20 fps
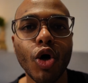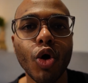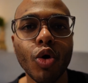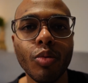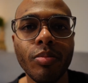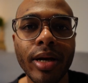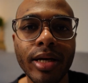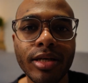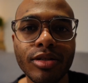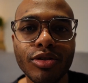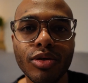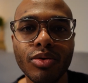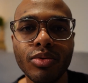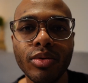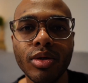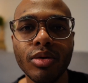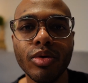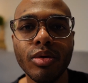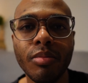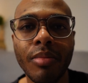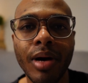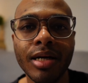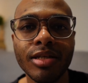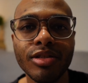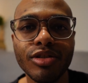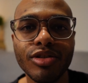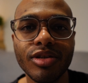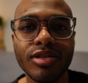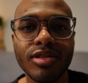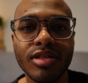Operatory
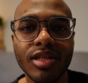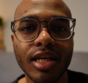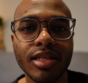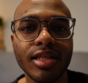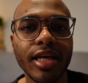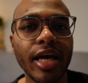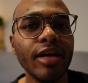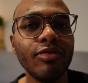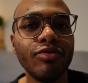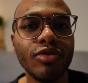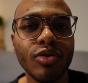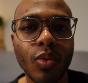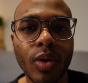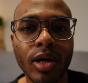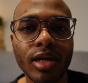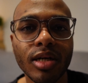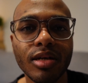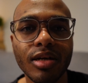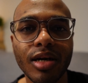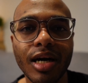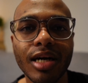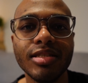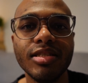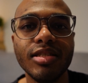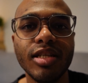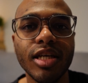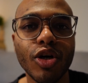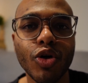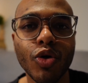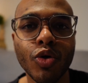reminds us that everyone has
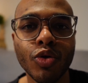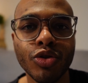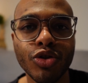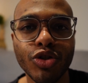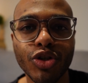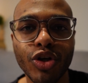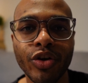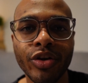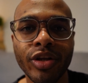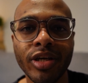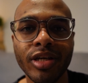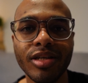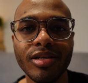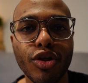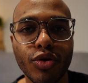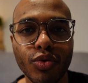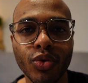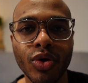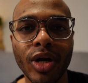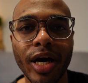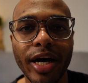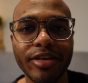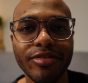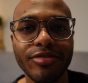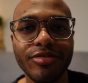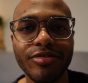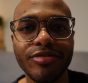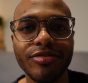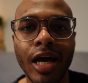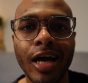their own journey through life,